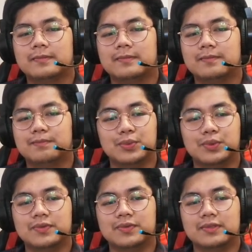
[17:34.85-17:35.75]

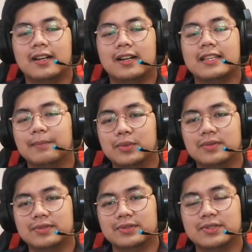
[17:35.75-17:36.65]
moved. Uh, he
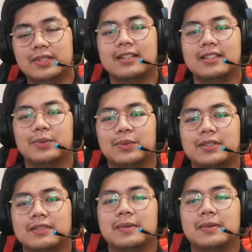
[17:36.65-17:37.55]
moved to the 3D world
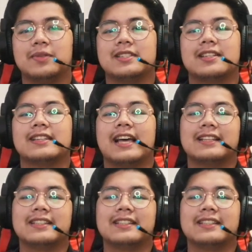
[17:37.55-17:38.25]
to be with son Alan